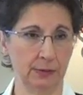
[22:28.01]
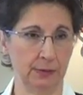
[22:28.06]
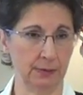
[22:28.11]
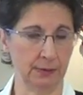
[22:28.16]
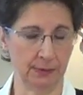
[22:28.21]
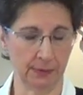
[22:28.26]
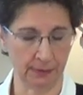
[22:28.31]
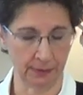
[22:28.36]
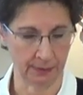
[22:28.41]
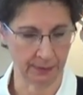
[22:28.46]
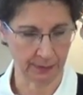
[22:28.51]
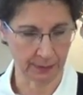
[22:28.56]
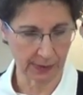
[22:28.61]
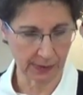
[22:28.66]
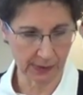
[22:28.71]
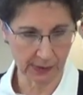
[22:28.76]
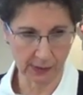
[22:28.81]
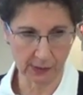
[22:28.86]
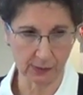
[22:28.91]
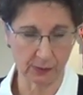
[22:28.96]

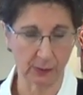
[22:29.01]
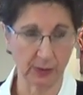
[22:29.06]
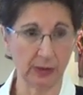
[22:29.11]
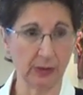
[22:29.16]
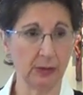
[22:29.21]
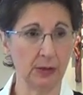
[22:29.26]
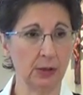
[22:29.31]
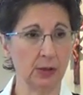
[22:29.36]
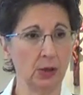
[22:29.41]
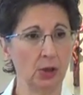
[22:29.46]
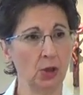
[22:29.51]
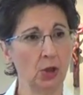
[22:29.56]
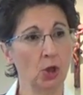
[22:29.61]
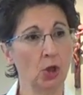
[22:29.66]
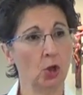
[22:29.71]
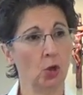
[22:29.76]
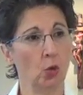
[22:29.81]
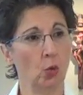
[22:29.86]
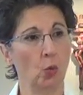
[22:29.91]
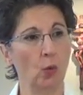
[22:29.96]
excuse me,
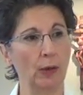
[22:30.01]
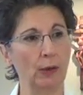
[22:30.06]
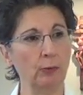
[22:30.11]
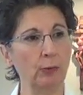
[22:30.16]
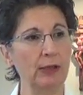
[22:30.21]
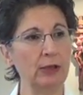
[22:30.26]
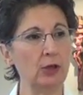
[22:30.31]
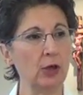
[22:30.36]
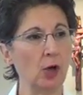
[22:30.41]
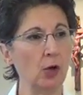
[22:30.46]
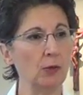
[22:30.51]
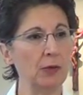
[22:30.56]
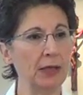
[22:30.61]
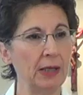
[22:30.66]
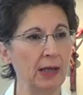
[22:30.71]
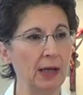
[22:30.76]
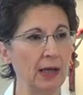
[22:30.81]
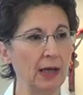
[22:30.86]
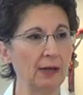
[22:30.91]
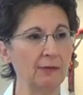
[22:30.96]
when we don't
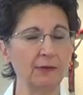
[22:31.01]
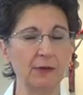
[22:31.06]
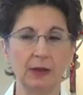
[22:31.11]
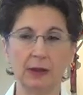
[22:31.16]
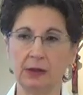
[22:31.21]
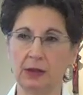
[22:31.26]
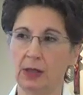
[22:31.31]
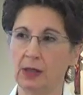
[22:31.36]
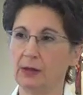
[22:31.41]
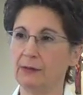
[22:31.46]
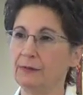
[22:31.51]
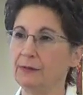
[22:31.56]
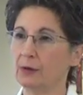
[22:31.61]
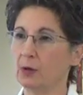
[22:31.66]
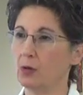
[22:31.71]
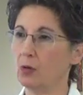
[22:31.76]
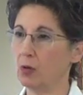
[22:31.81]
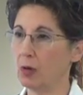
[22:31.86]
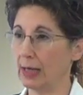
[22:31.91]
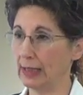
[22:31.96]
have enough
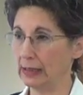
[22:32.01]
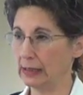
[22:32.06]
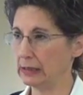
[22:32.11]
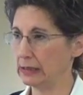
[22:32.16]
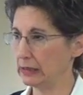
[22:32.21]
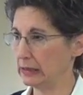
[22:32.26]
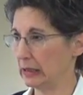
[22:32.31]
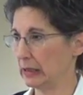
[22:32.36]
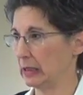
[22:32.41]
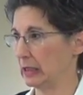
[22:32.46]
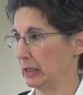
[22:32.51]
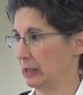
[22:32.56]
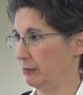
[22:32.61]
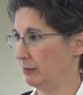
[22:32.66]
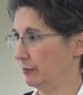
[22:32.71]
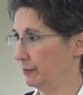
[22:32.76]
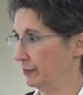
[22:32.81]
quiet time,